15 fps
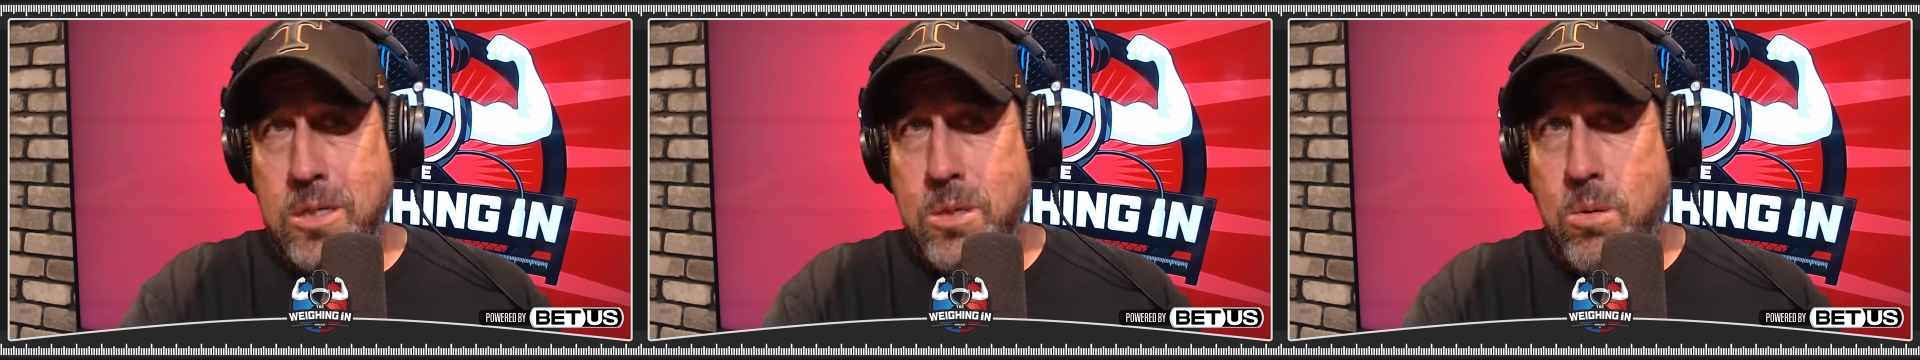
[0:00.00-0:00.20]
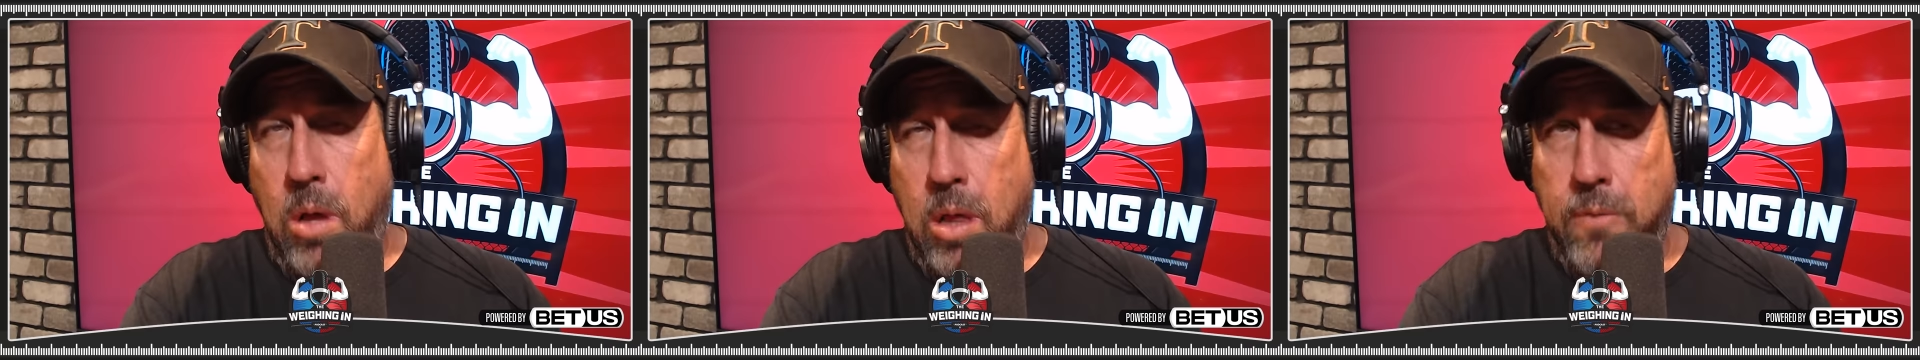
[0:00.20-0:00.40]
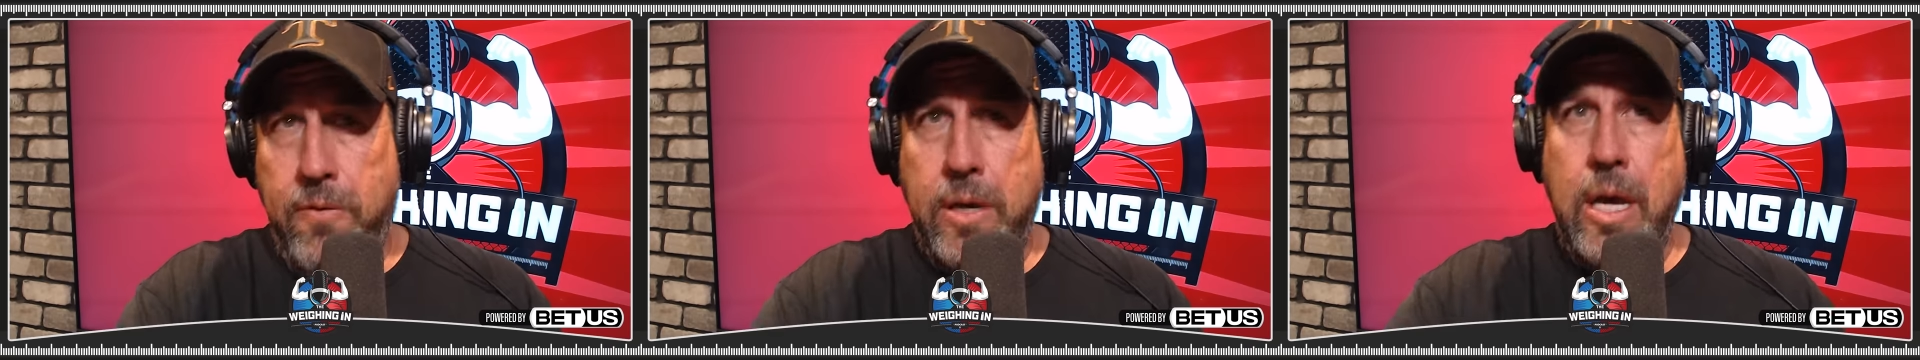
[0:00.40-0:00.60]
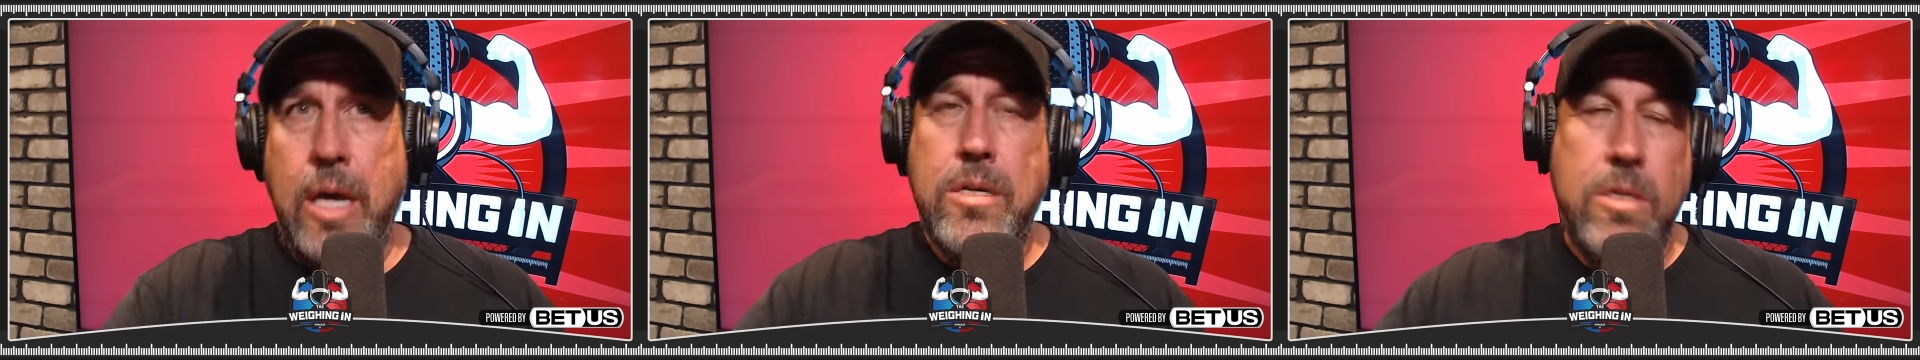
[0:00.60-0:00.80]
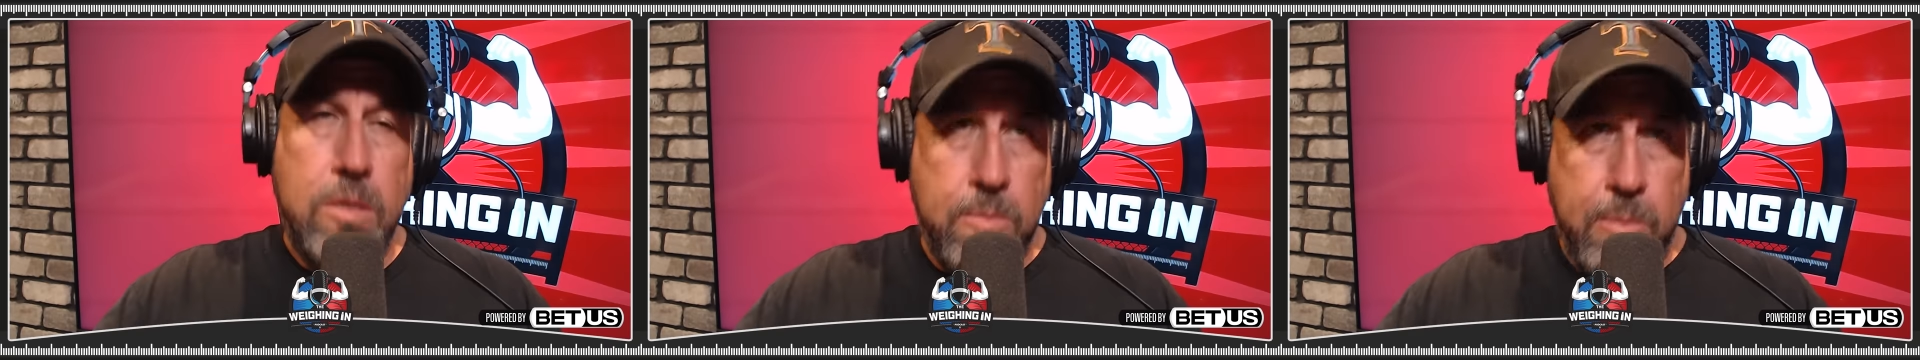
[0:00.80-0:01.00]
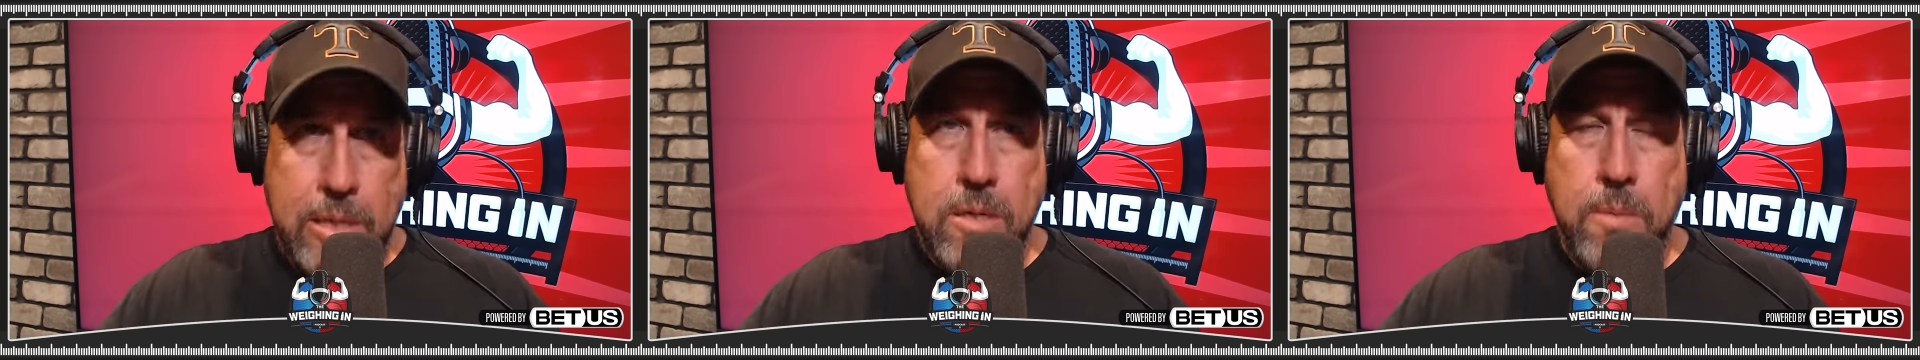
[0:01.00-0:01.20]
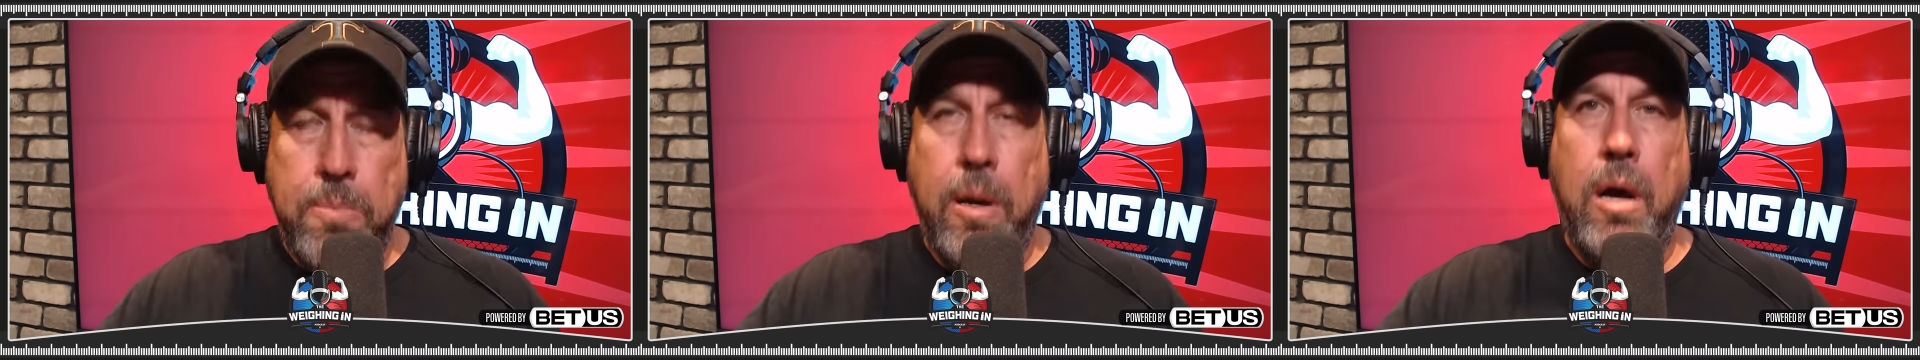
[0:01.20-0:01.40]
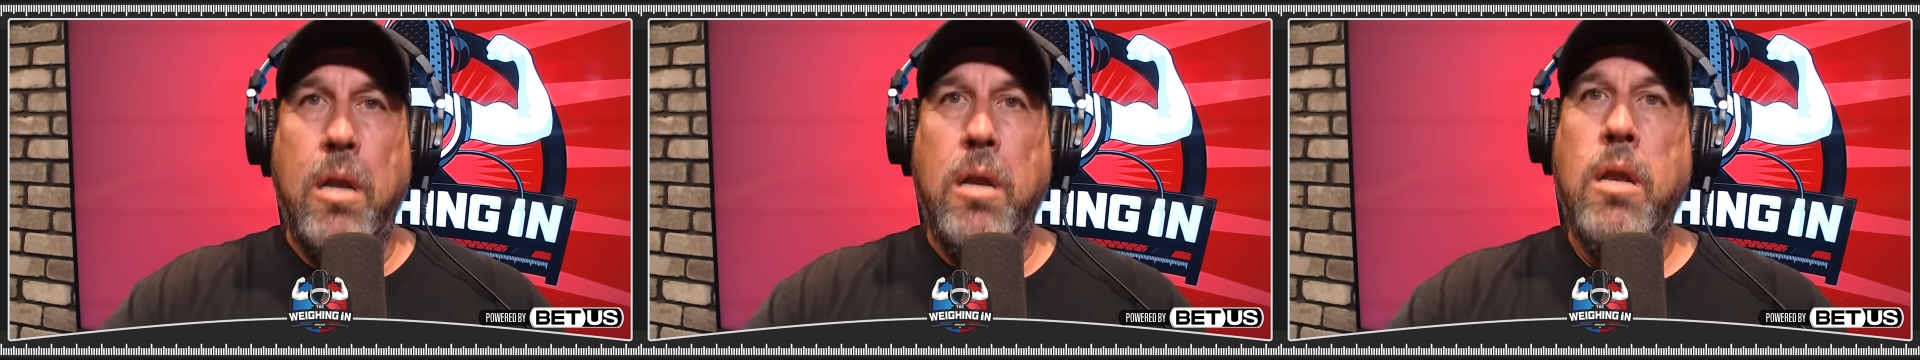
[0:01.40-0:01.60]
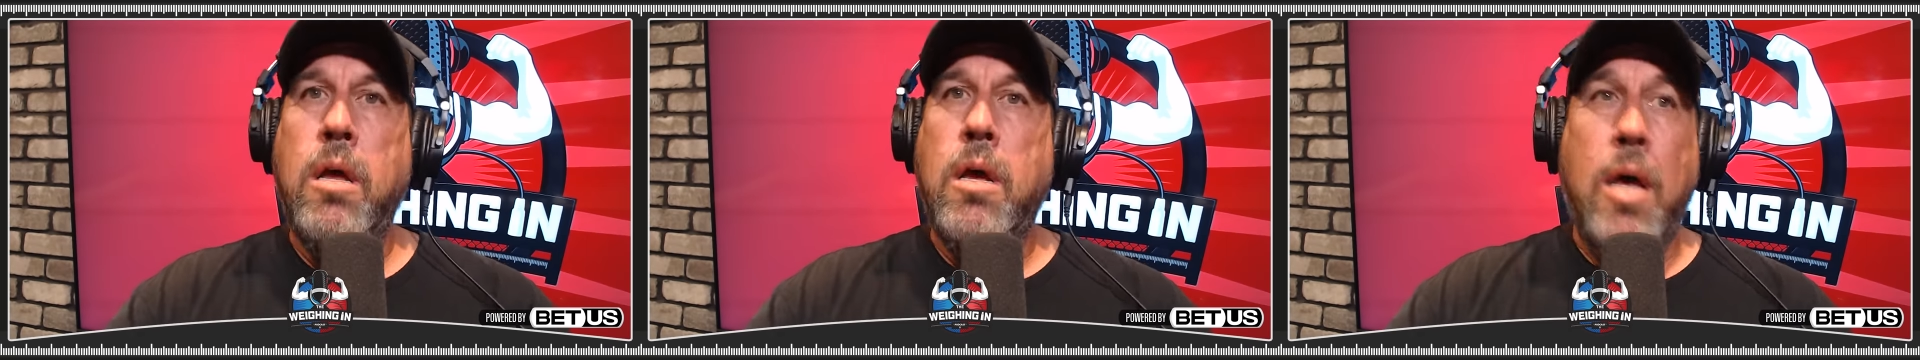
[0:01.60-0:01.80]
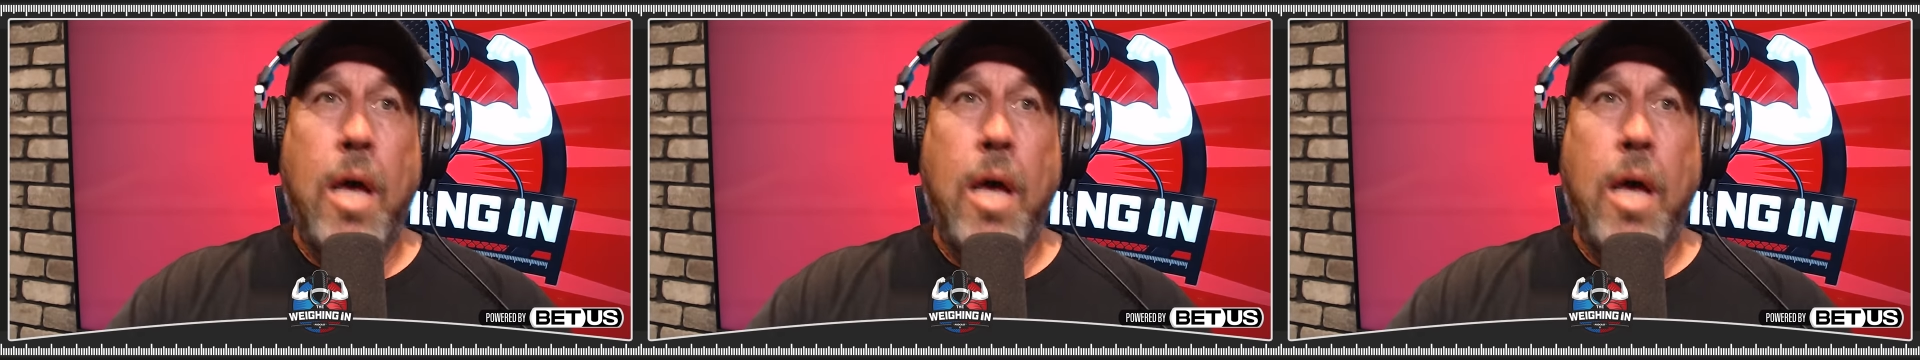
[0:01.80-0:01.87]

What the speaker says: disqualifications based upon